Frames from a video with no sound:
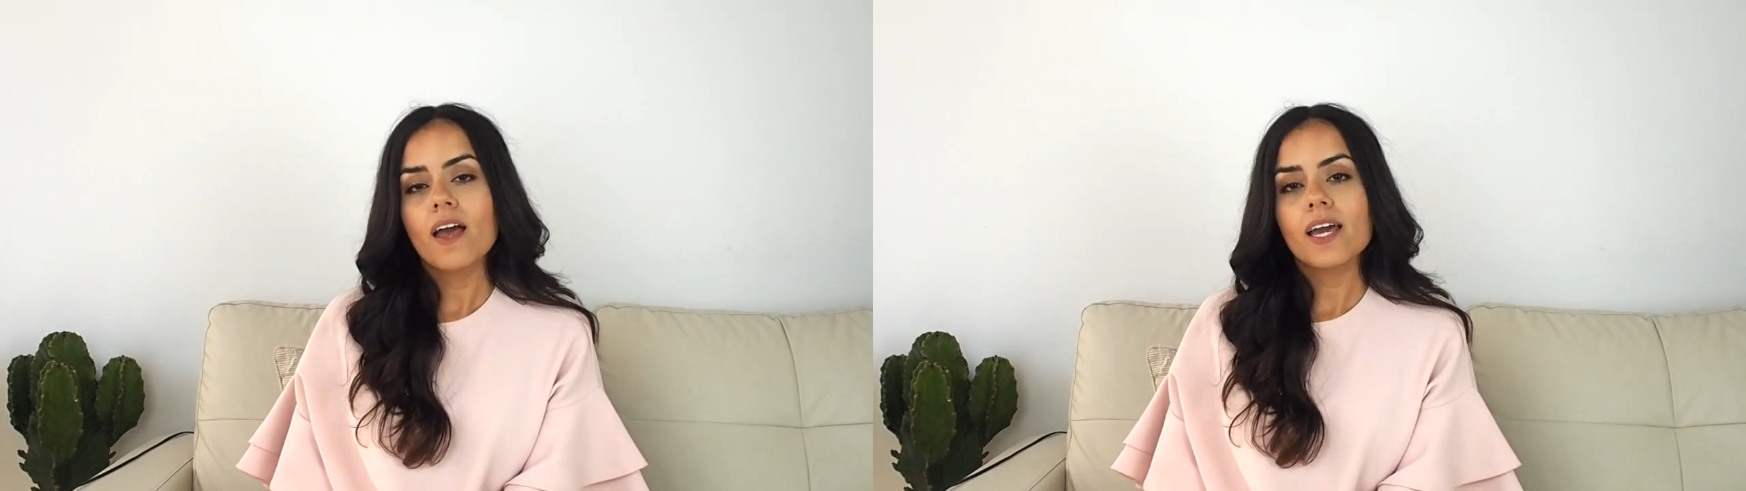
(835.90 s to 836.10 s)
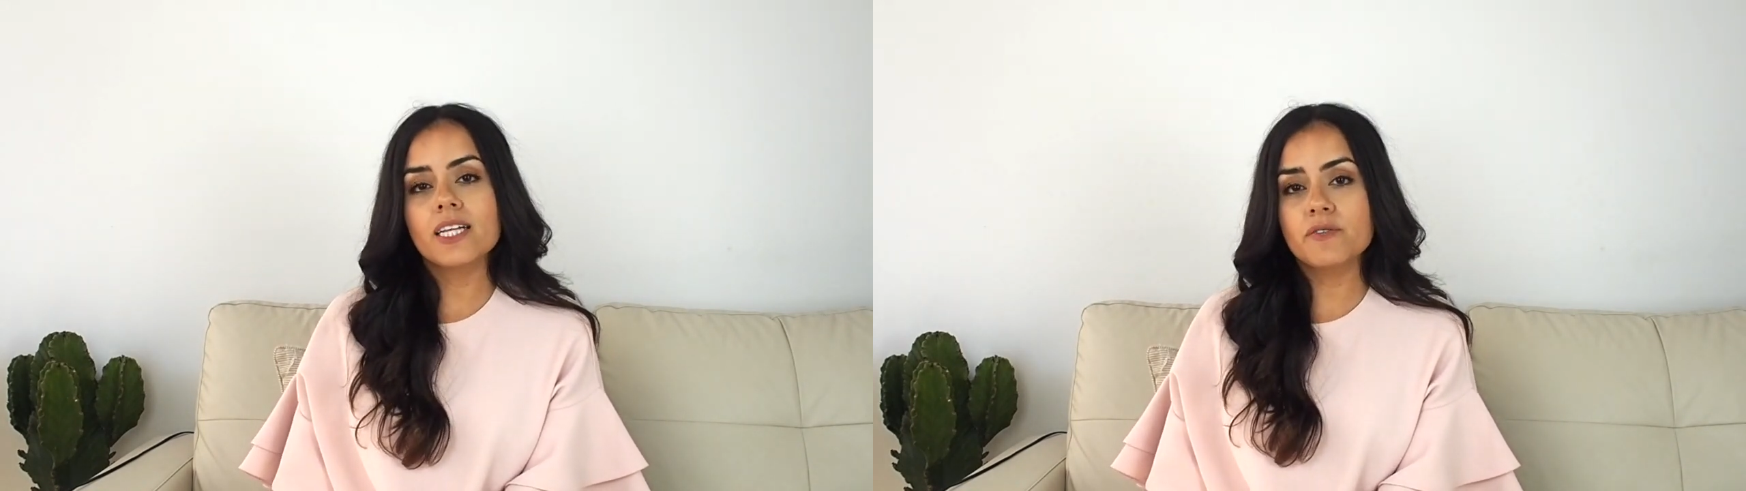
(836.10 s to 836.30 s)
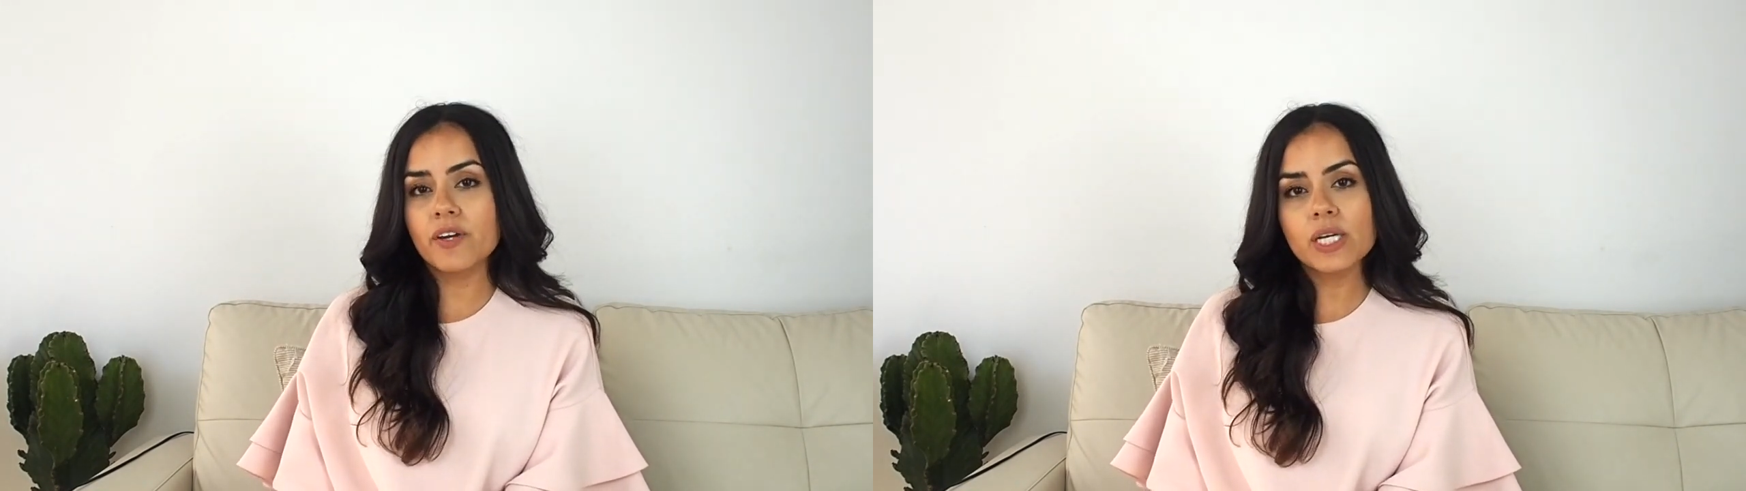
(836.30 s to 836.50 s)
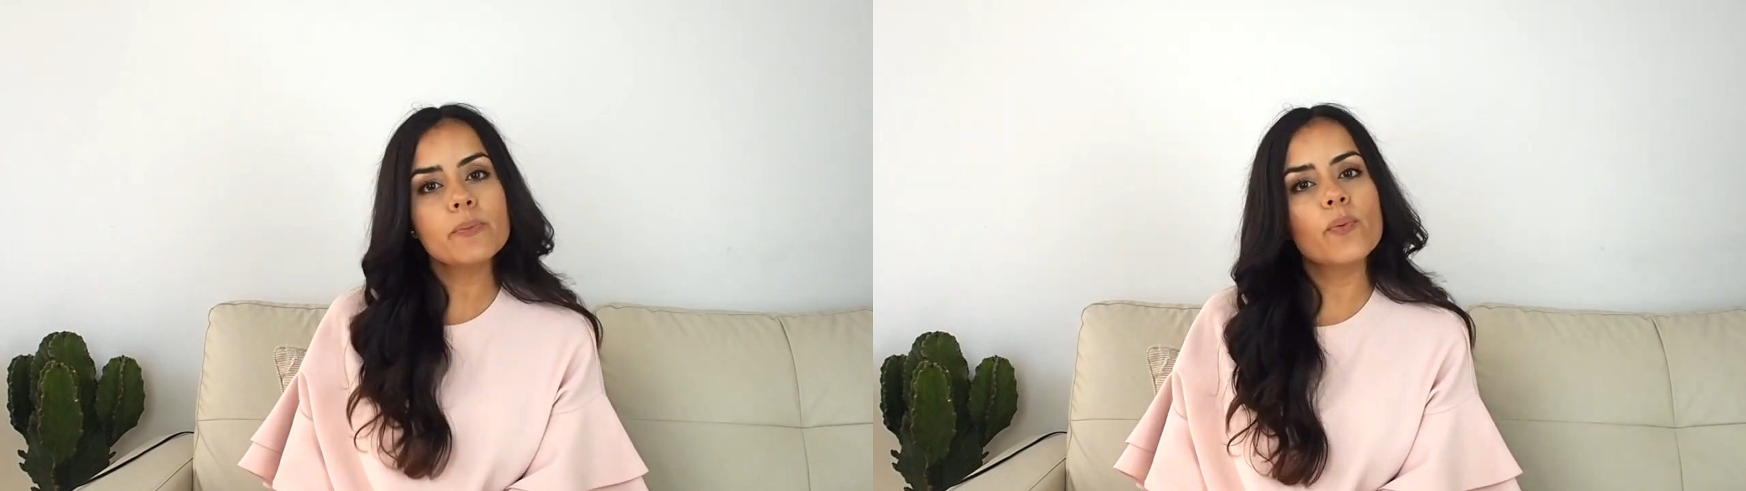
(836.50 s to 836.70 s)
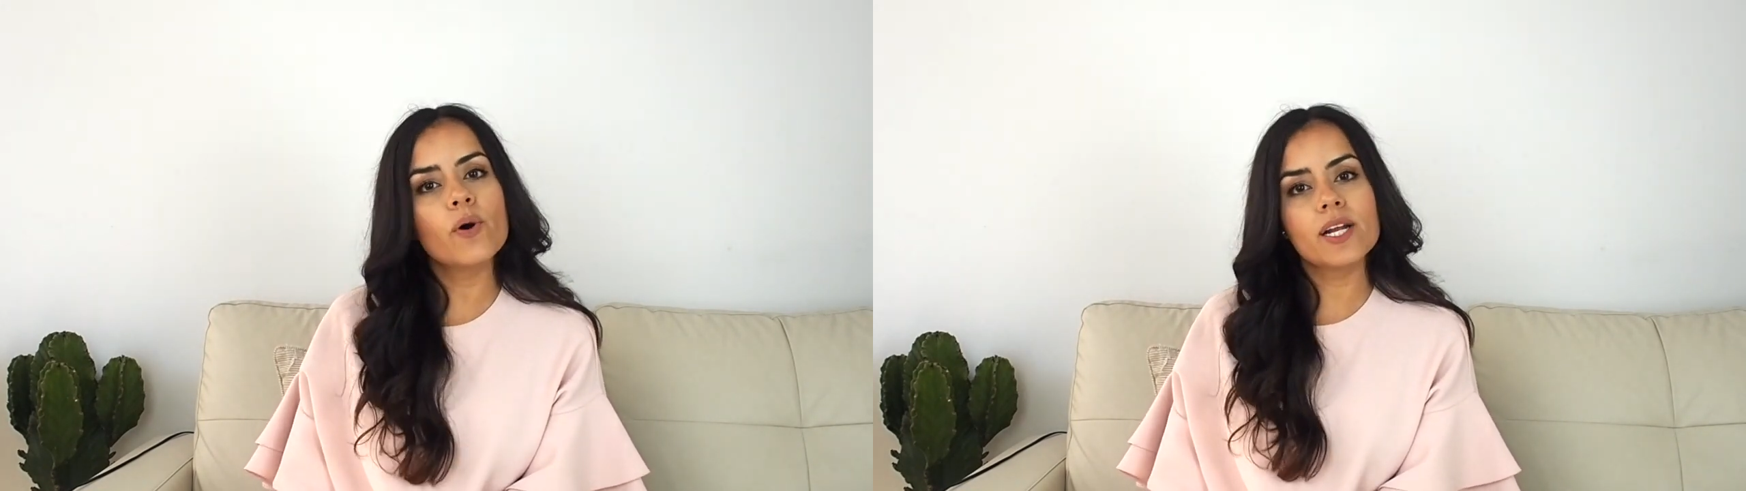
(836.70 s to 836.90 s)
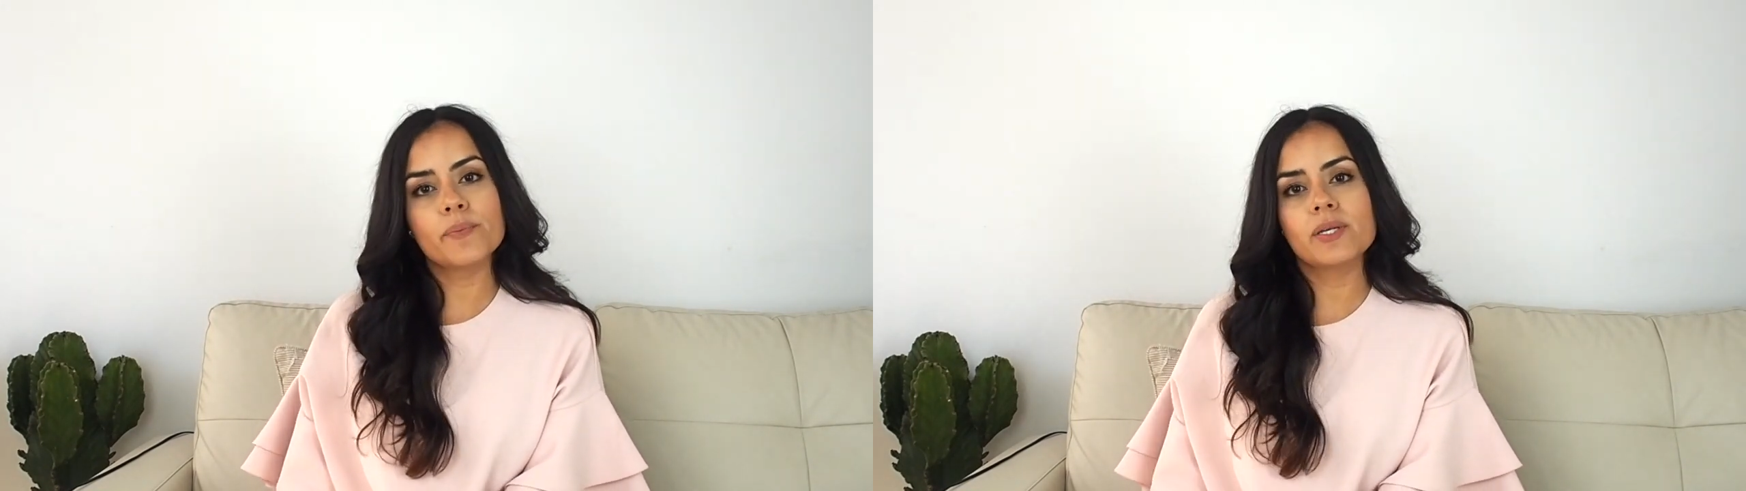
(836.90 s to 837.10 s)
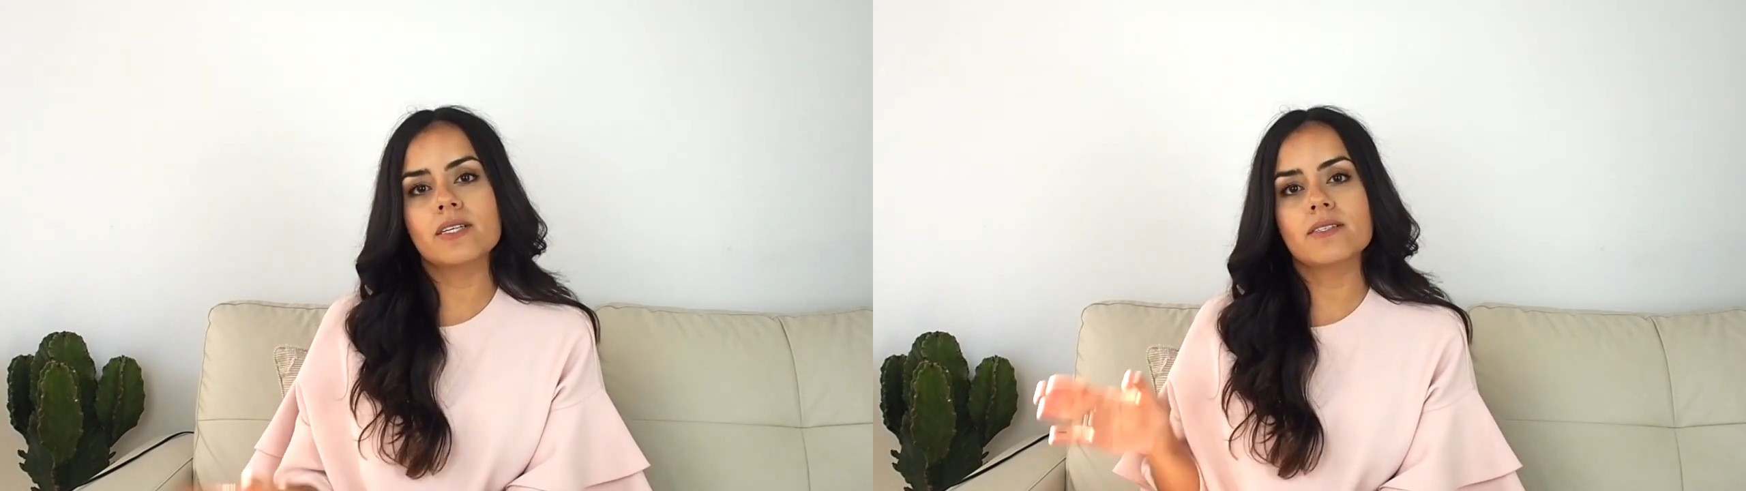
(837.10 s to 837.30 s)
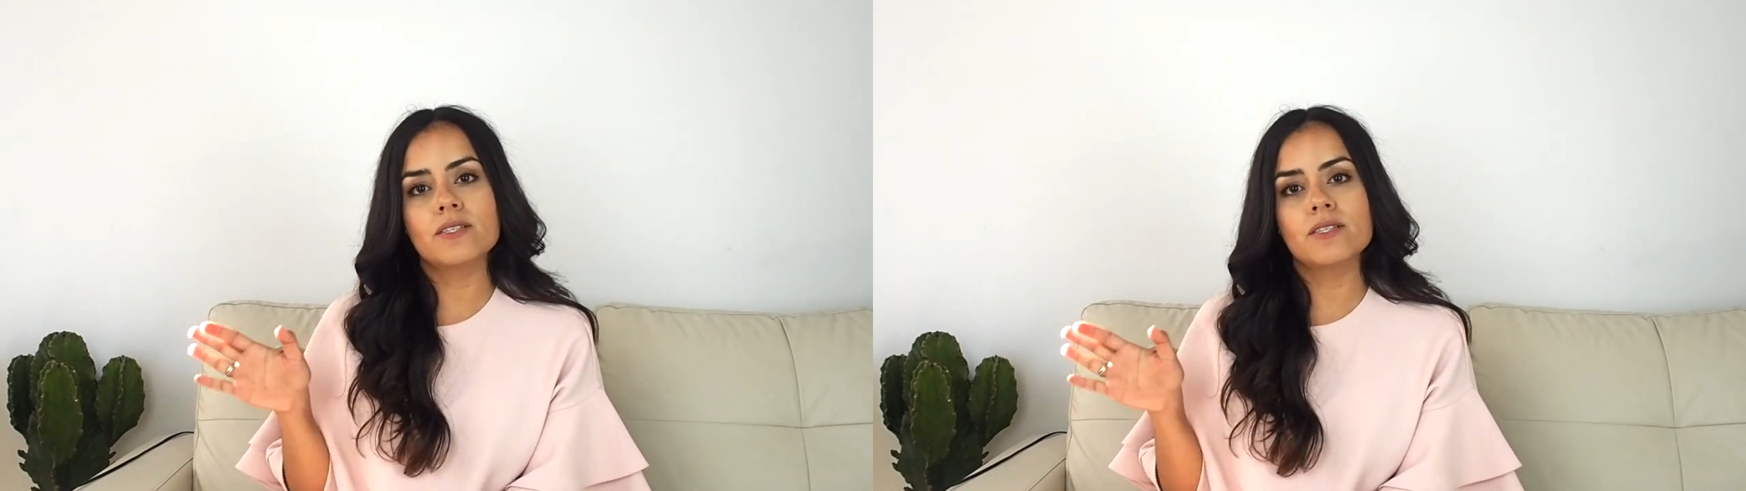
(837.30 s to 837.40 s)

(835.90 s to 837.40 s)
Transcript: It's very important because